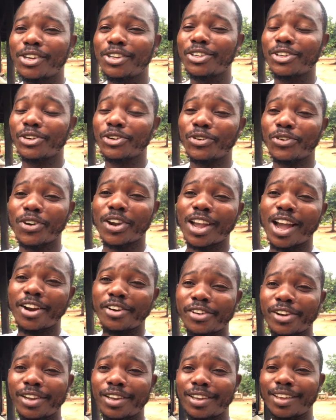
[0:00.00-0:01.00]
You know,
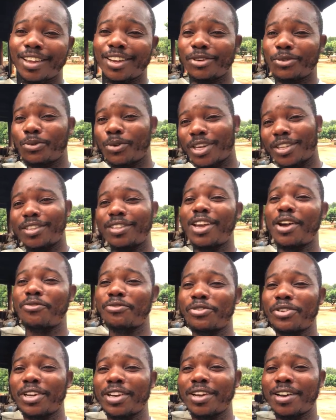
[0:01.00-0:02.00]
Gari in West
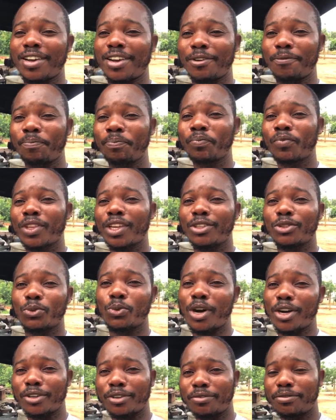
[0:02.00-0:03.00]
Africa is
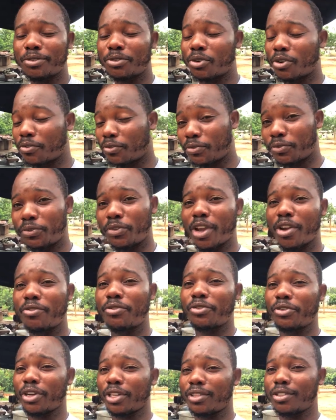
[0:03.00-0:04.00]
one of our
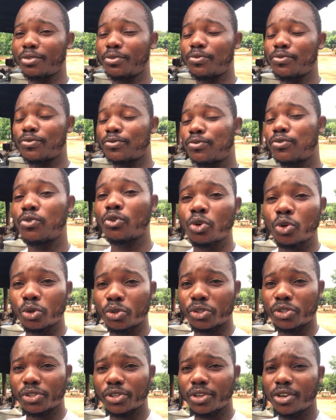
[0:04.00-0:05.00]
favorite
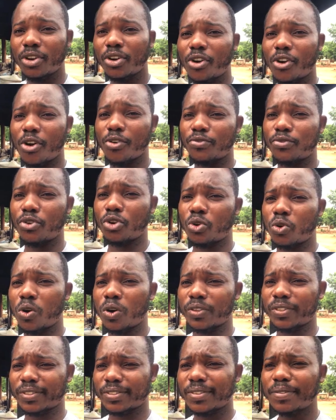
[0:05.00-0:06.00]
food, of
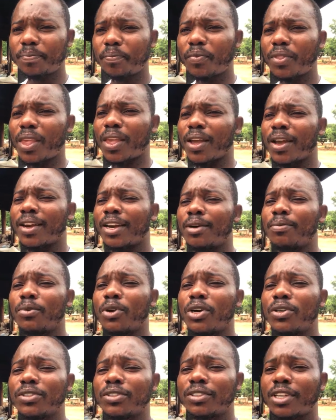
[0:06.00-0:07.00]
course. And I'm
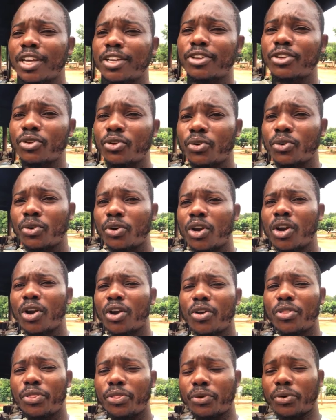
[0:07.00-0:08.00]
going to take you
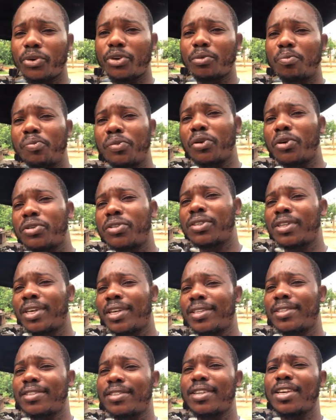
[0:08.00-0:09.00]
through the
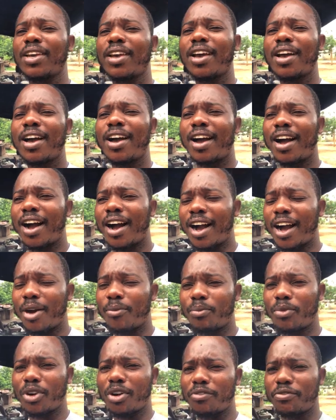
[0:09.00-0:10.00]
process
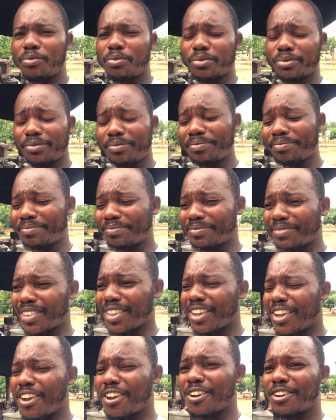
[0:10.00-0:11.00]
of
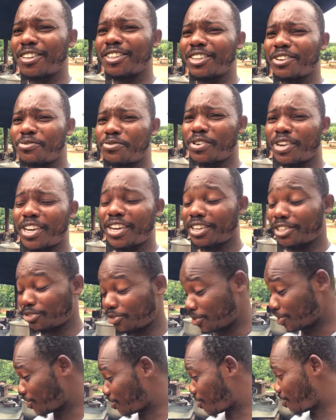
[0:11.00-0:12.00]
the fire is
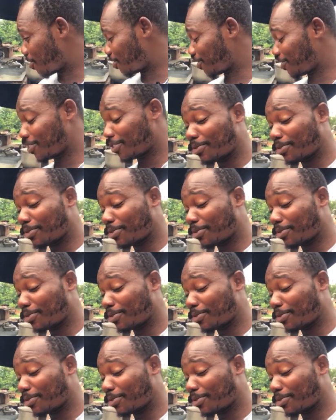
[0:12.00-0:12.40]
really hot.